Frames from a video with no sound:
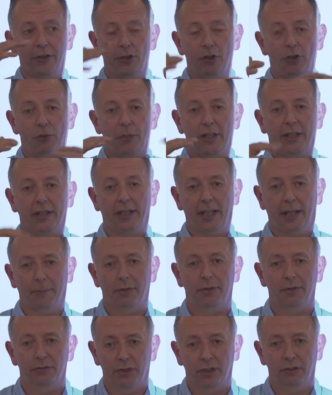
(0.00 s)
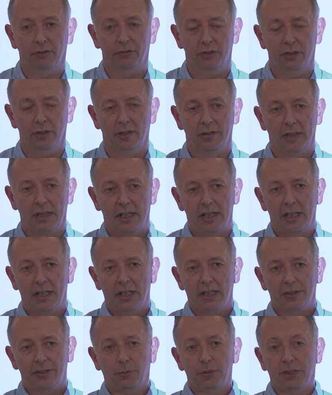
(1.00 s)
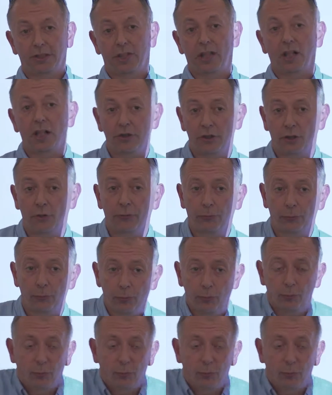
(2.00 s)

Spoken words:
European Capital of Culture. So we started off